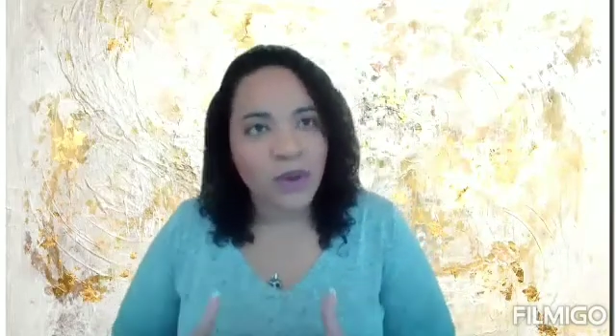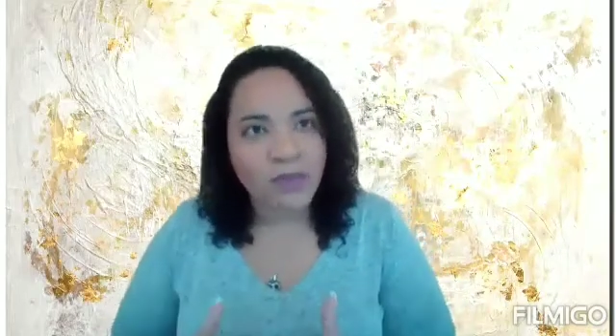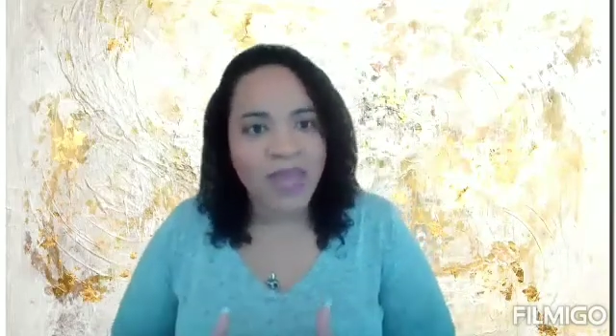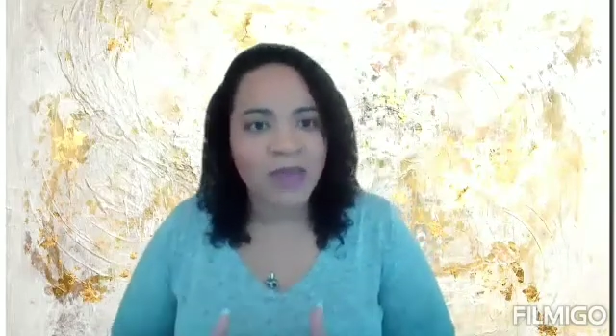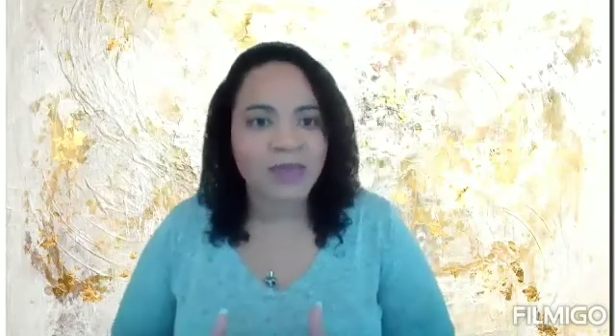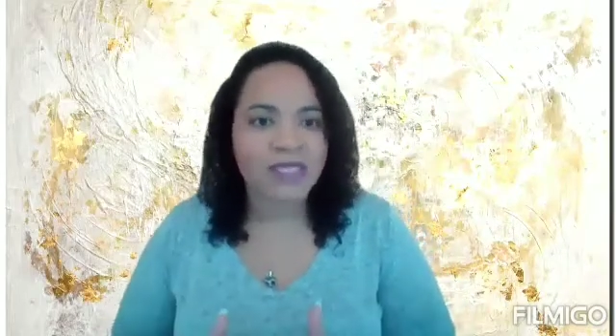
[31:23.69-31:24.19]

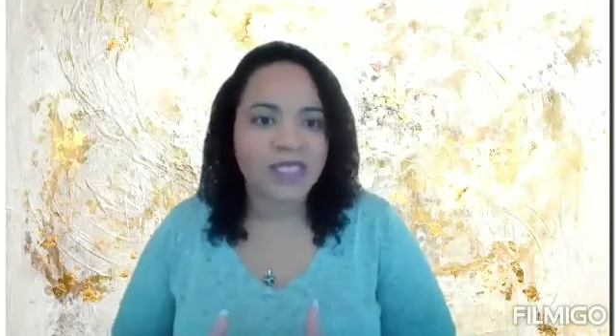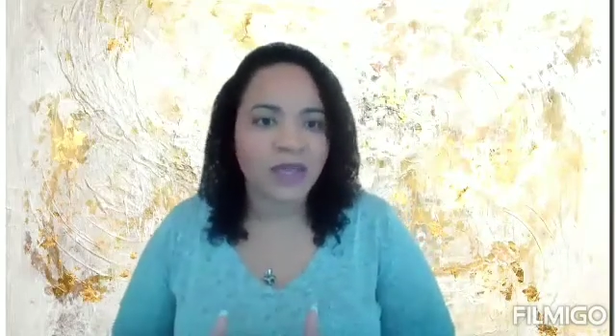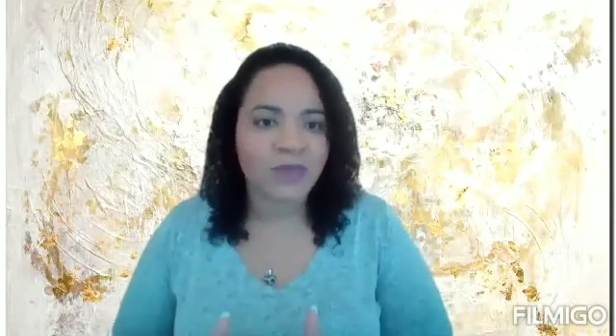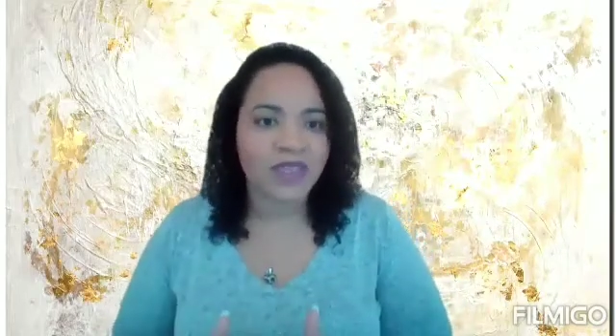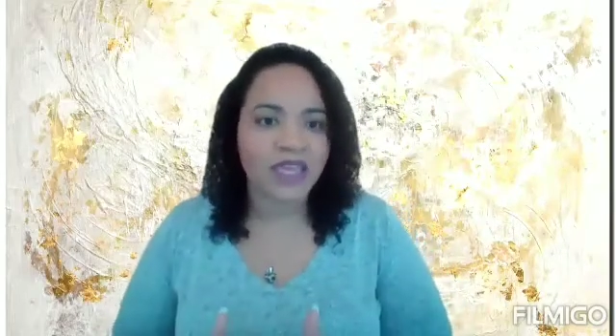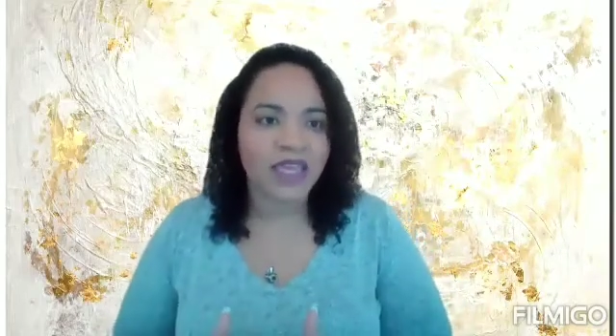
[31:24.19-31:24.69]
maybe
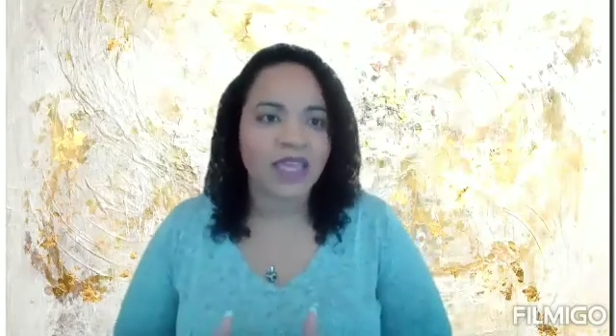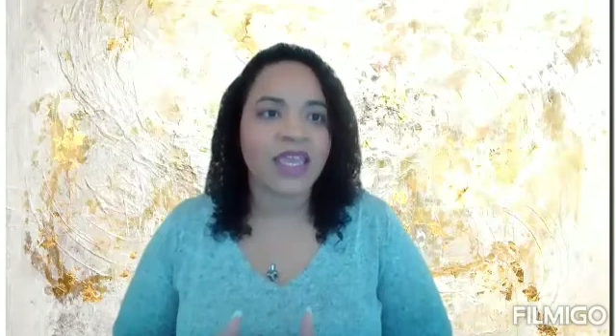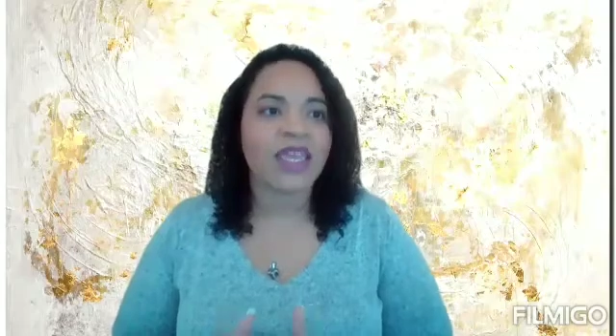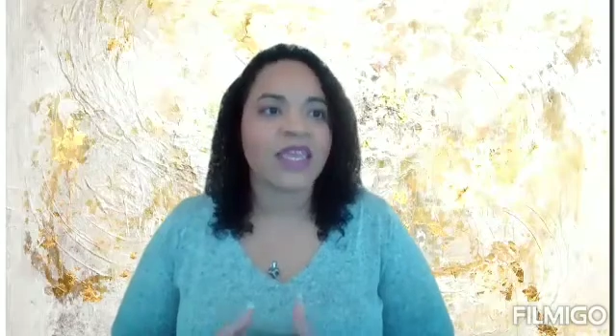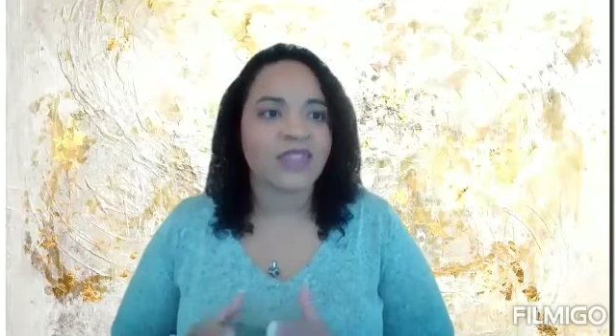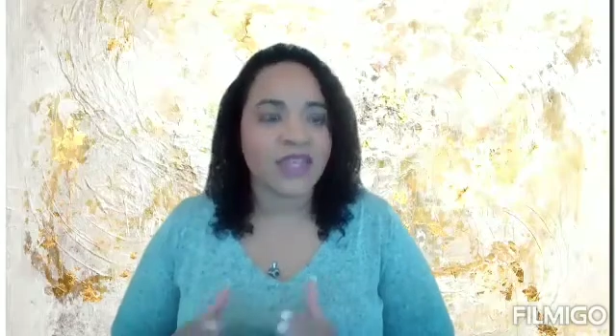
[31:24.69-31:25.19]
something
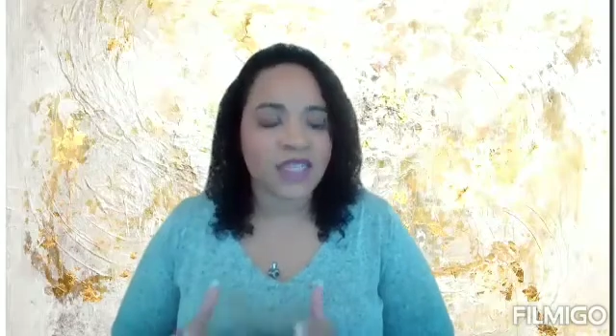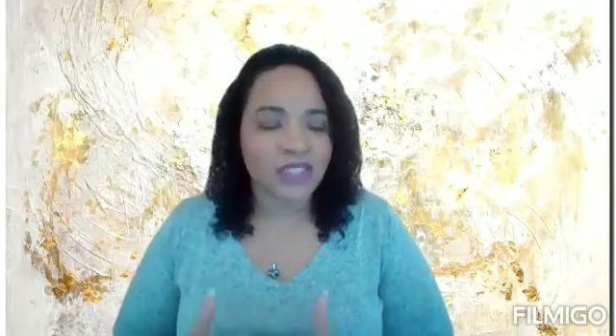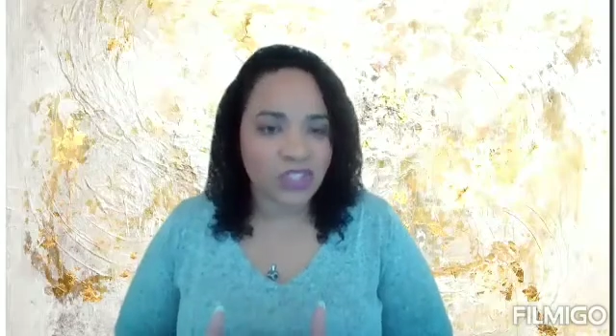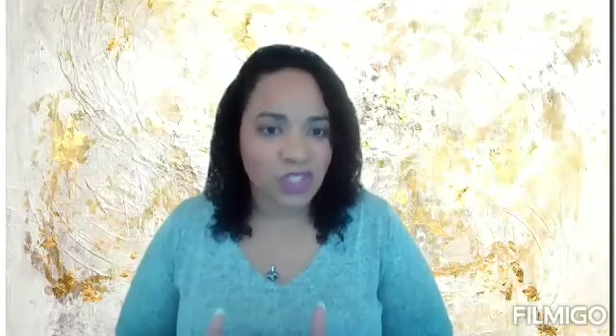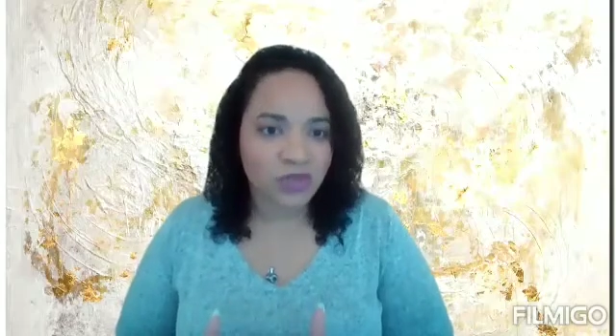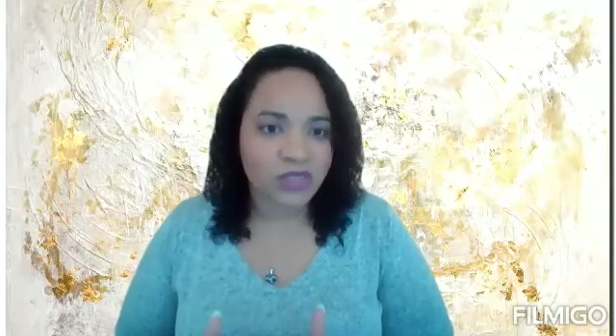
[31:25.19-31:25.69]
that
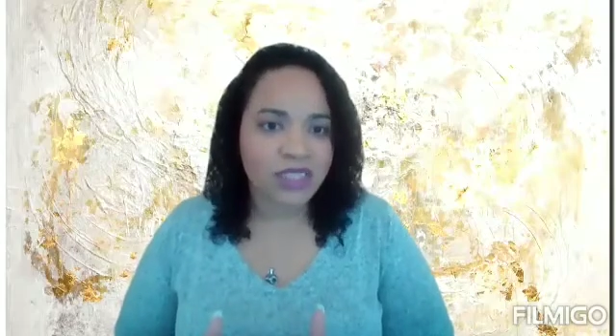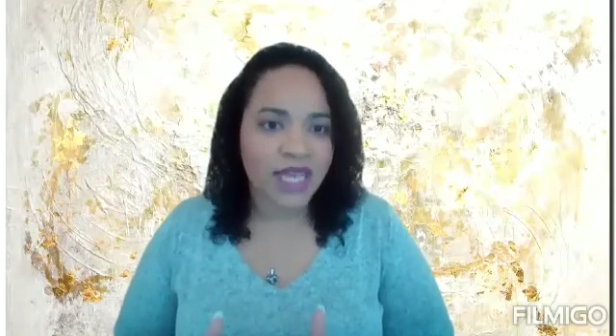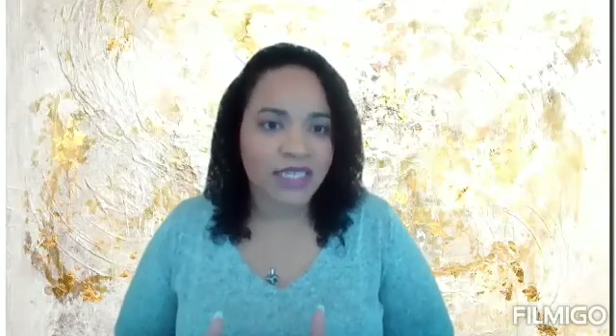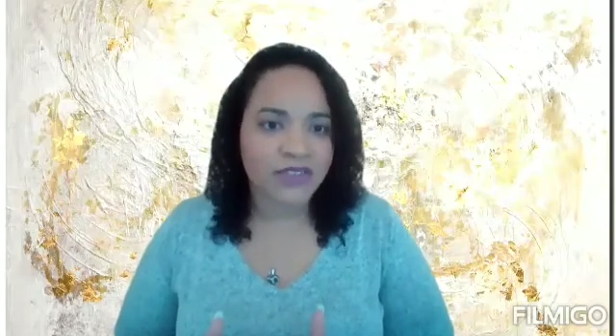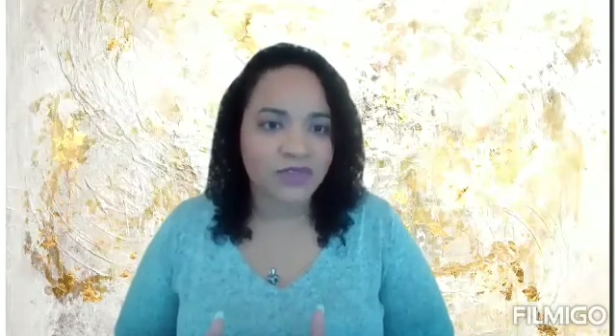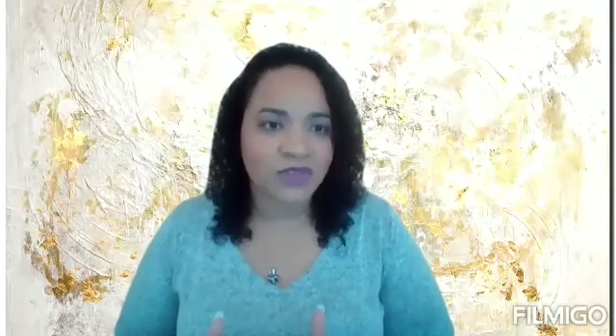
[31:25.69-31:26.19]
shows
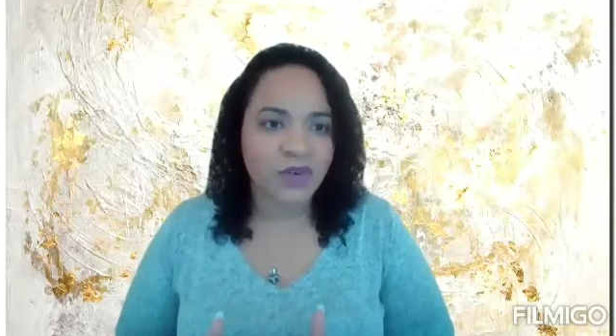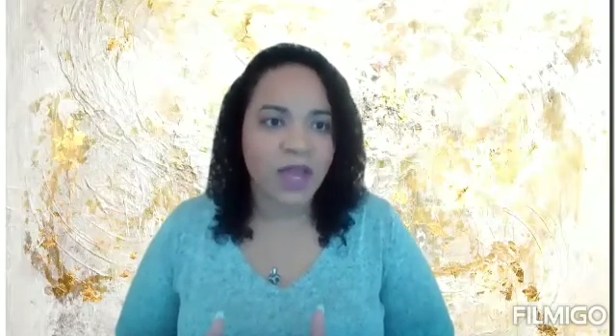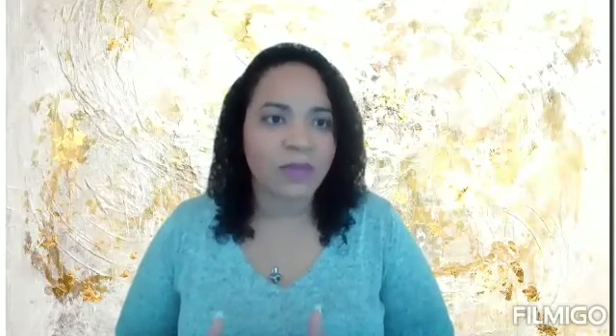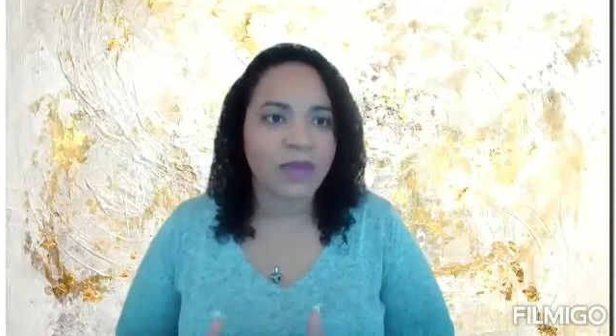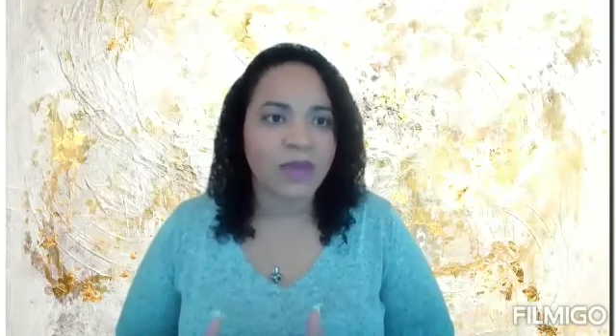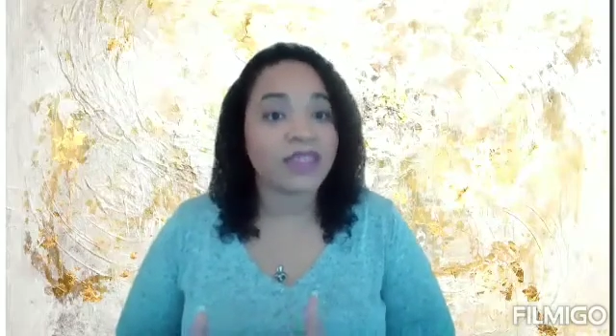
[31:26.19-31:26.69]
signs of
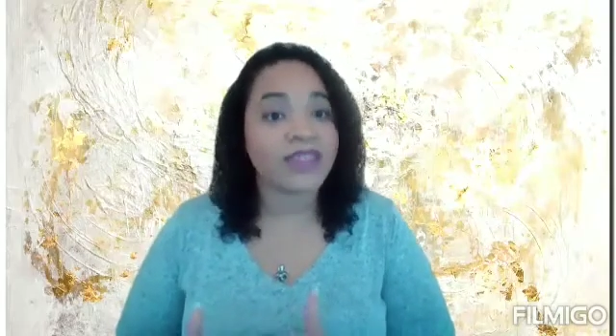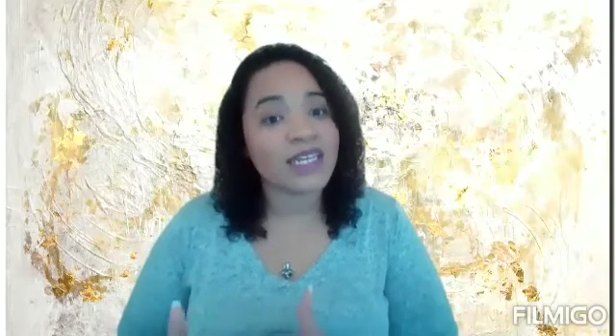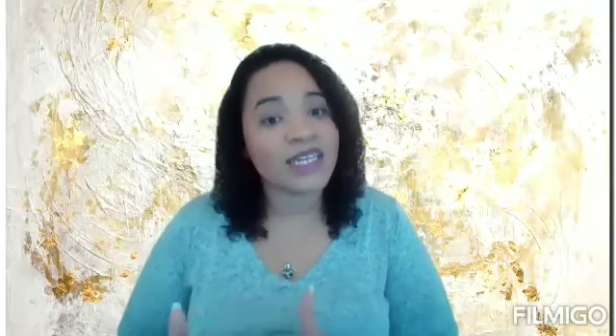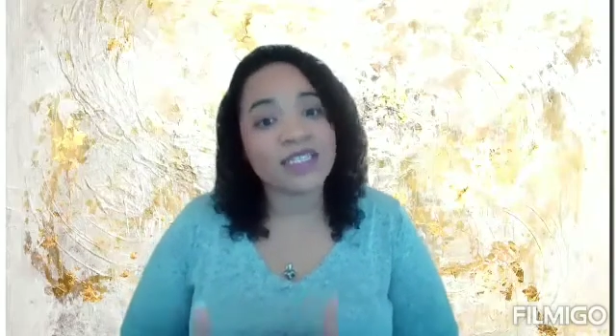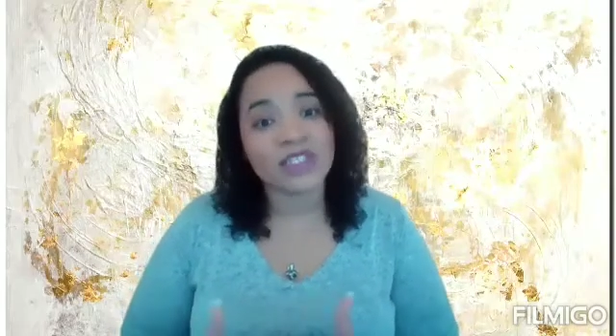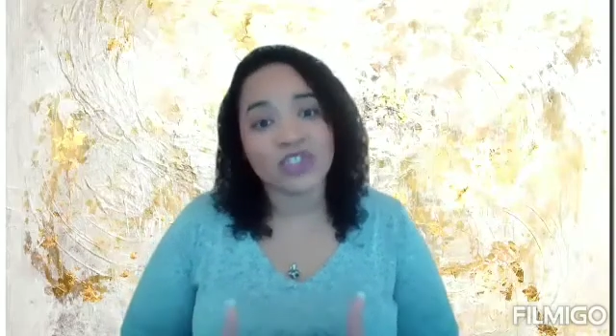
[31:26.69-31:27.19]
trauma
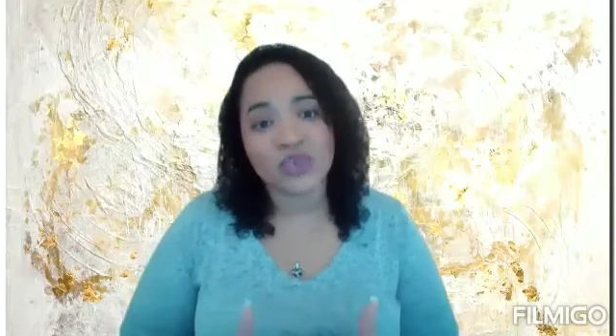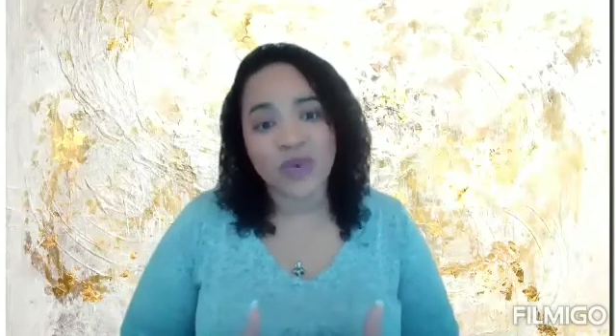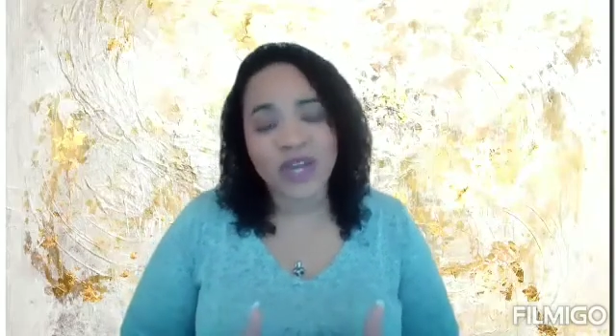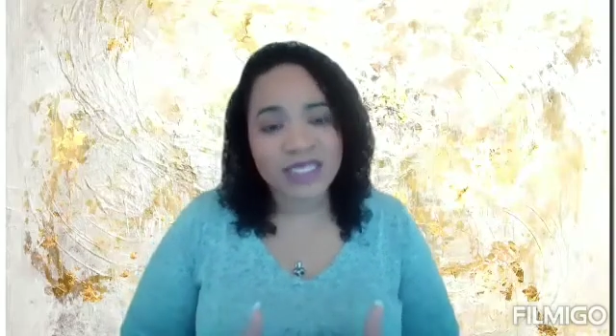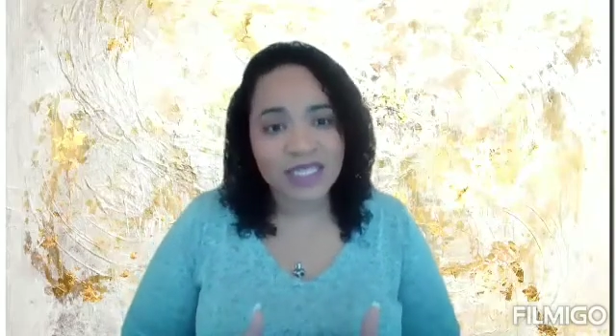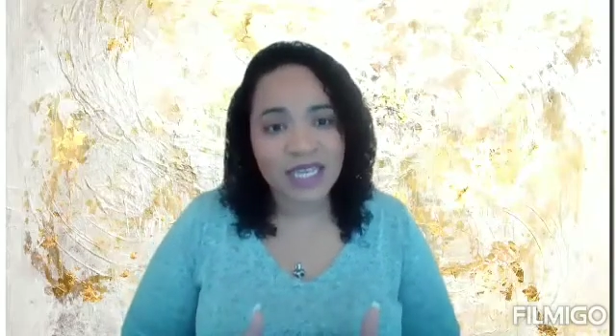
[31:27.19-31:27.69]
that needs
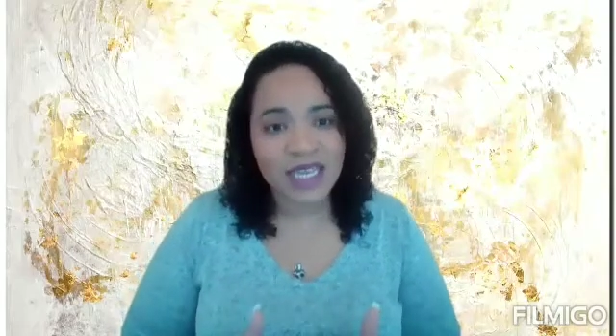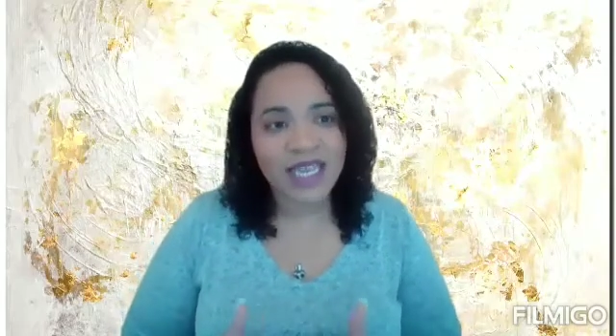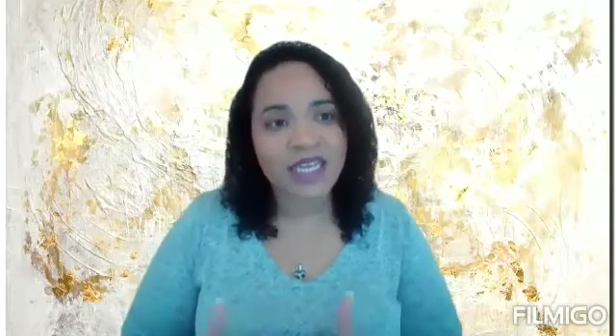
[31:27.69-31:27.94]
addressing,